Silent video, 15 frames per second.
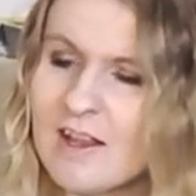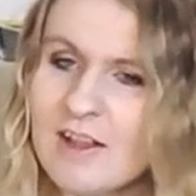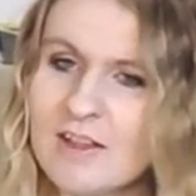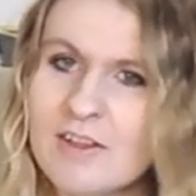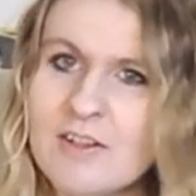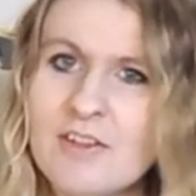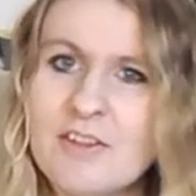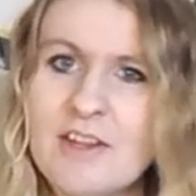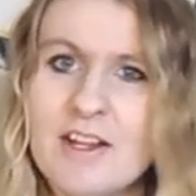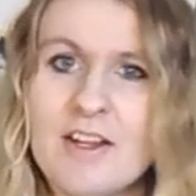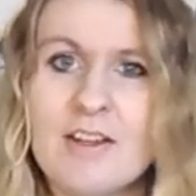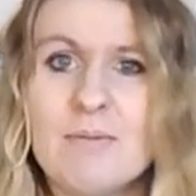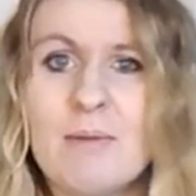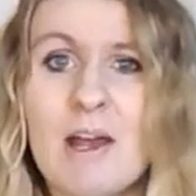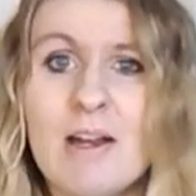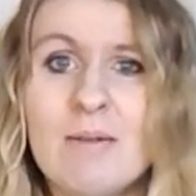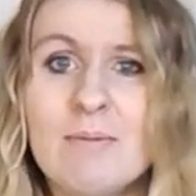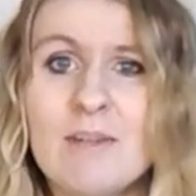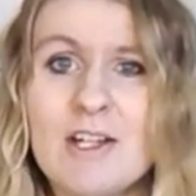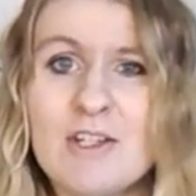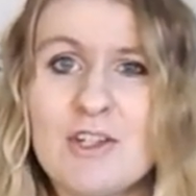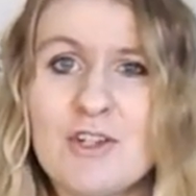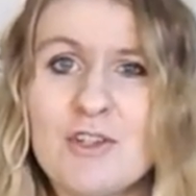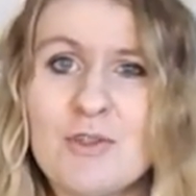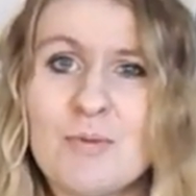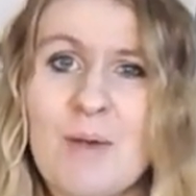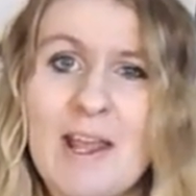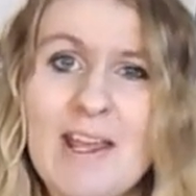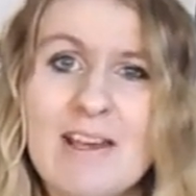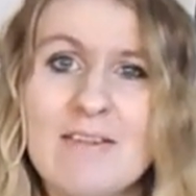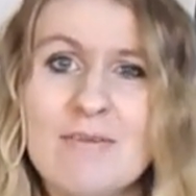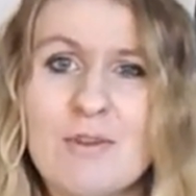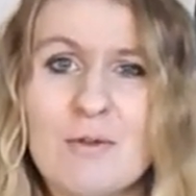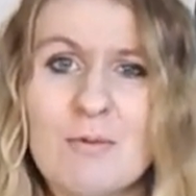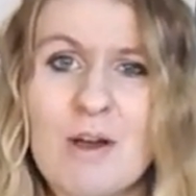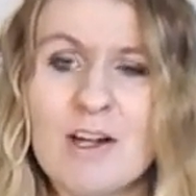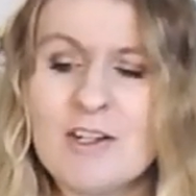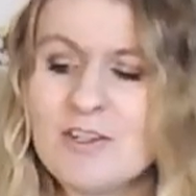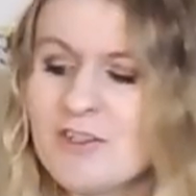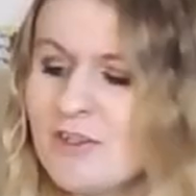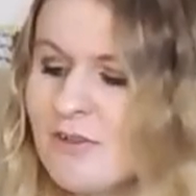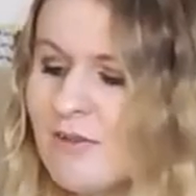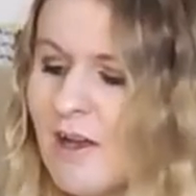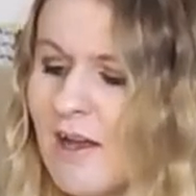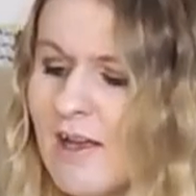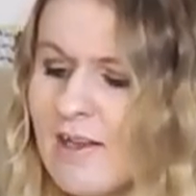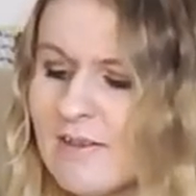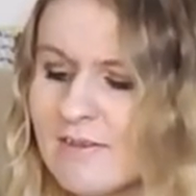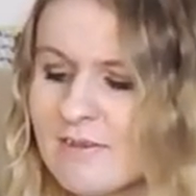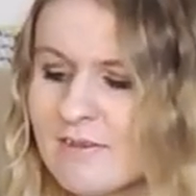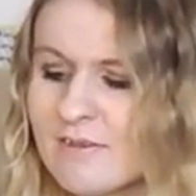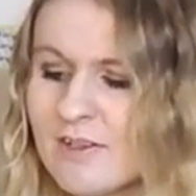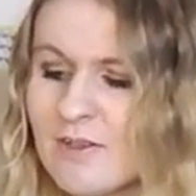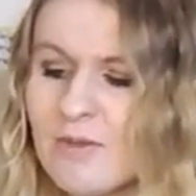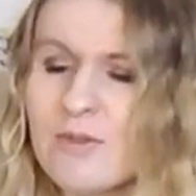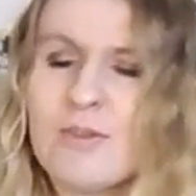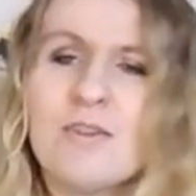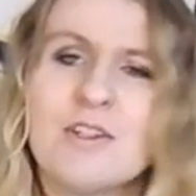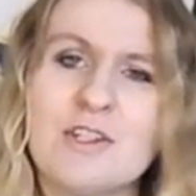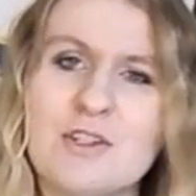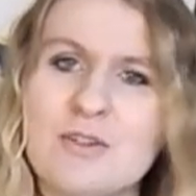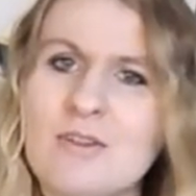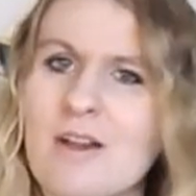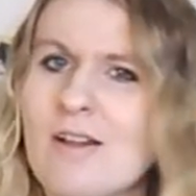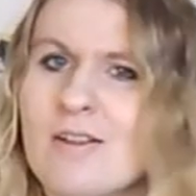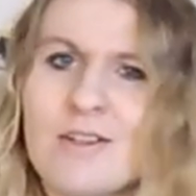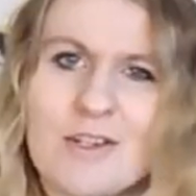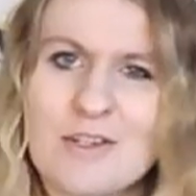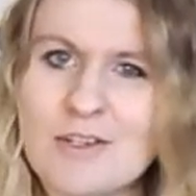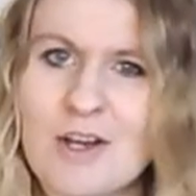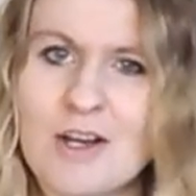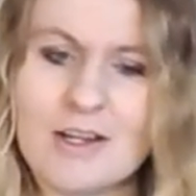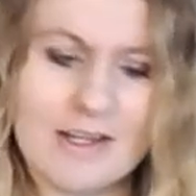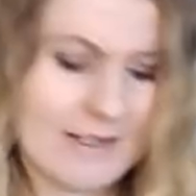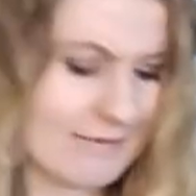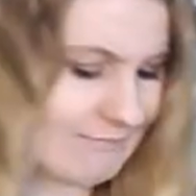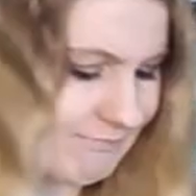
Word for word: little thing on the bottom that turns white if the water's too hot. This was only $2 at Target.